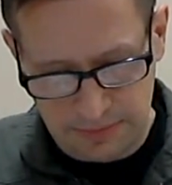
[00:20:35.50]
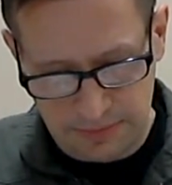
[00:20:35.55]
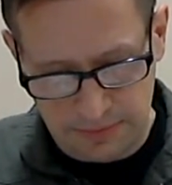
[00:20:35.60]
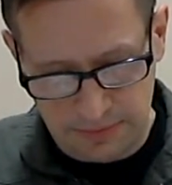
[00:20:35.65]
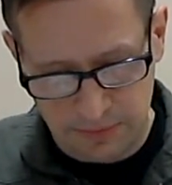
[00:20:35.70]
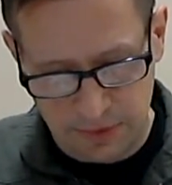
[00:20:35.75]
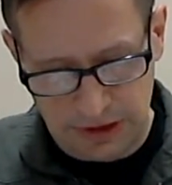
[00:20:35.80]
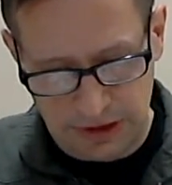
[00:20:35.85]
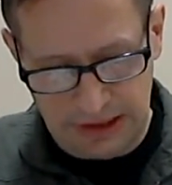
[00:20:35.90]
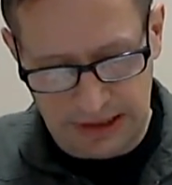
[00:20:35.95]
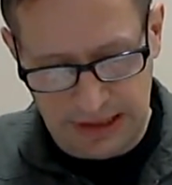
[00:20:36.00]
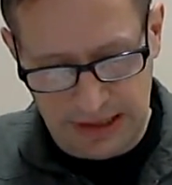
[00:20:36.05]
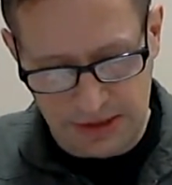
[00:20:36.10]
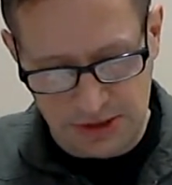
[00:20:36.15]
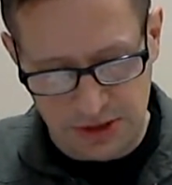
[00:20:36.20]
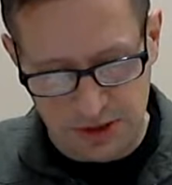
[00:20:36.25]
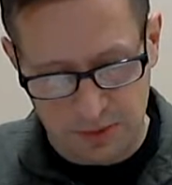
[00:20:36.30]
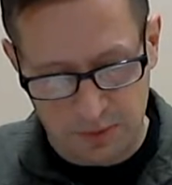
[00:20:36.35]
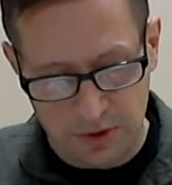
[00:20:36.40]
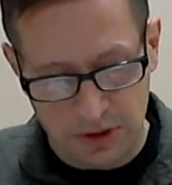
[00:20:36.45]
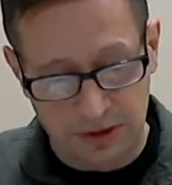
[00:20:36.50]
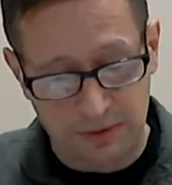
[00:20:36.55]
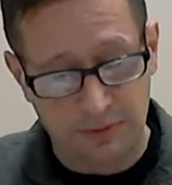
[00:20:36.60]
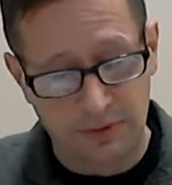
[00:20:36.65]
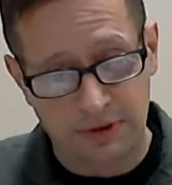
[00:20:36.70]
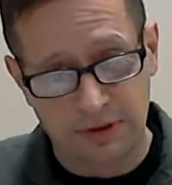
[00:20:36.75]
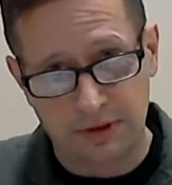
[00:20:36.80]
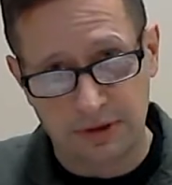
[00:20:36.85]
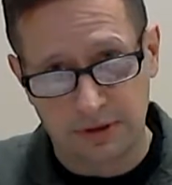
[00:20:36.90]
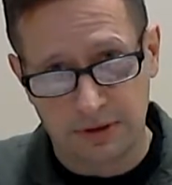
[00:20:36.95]
really need you to work
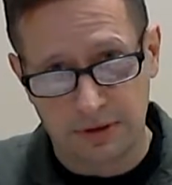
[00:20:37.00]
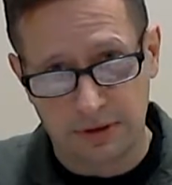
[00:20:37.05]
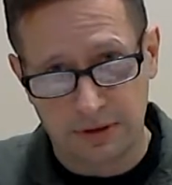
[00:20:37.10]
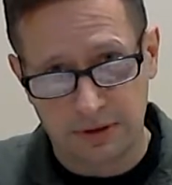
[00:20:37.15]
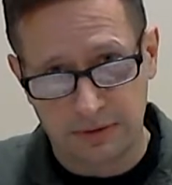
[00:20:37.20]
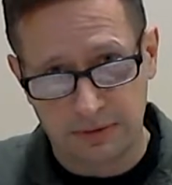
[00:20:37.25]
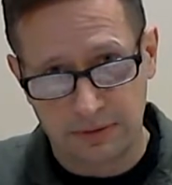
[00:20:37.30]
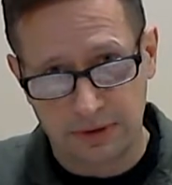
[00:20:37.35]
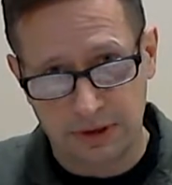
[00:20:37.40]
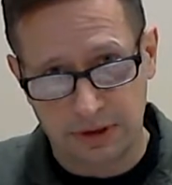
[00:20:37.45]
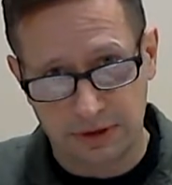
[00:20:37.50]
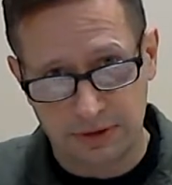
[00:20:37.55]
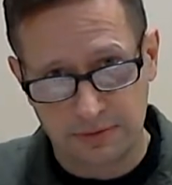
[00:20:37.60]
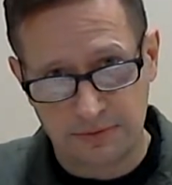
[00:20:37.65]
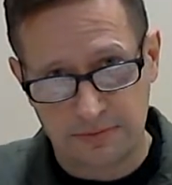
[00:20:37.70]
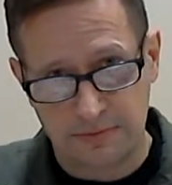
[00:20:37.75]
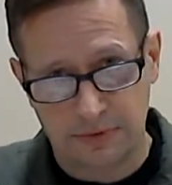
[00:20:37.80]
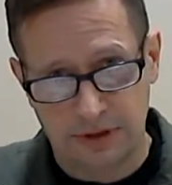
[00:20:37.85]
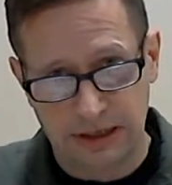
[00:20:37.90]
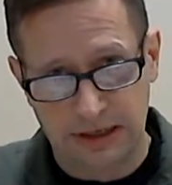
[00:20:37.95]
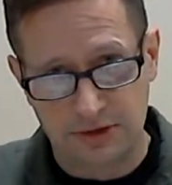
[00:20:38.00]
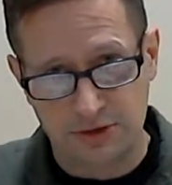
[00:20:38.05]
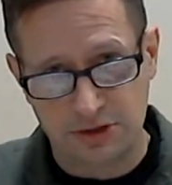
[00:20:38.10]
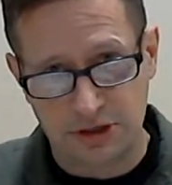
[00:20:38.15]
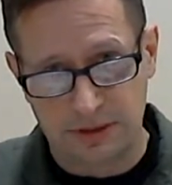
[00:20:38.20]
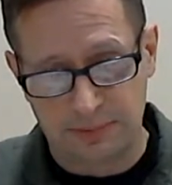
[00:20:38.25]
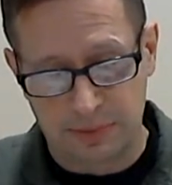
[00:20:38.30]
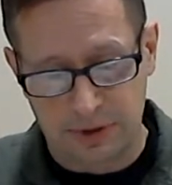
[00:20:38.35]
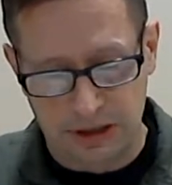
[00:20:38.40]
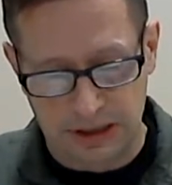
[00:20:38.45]
with your
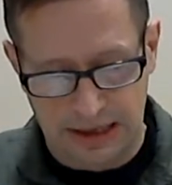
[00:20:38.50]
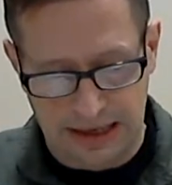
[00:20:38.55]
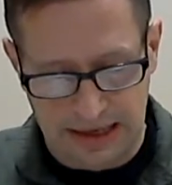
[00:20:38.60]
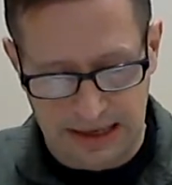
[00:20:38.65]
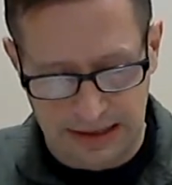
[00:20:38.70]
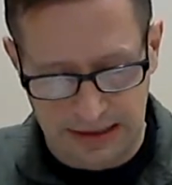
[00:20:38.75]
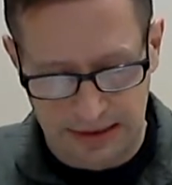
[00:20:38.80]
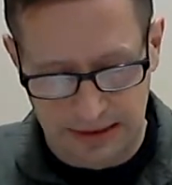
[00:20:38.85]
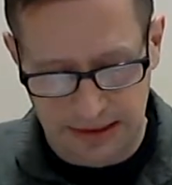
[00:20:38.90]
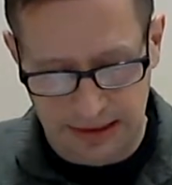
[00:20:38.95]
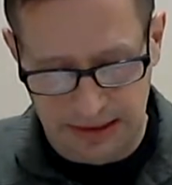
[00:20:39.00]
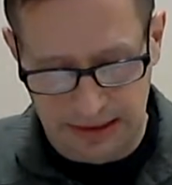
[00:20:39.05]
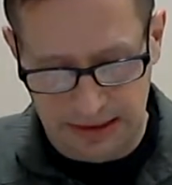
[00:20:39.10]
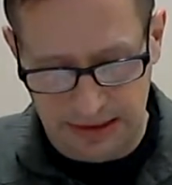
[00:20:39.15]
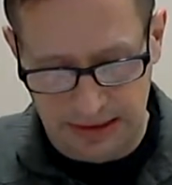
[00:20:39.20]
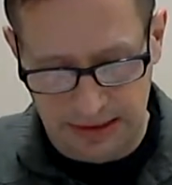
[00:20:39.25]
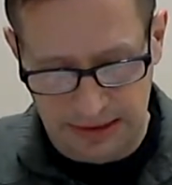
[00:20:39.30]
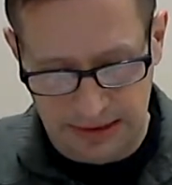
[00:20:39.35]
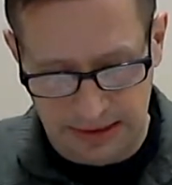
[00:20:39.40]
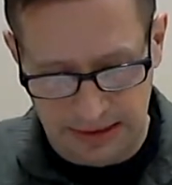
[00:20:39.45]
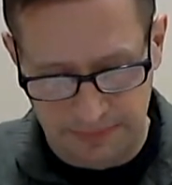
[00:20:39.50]
leadership on that. And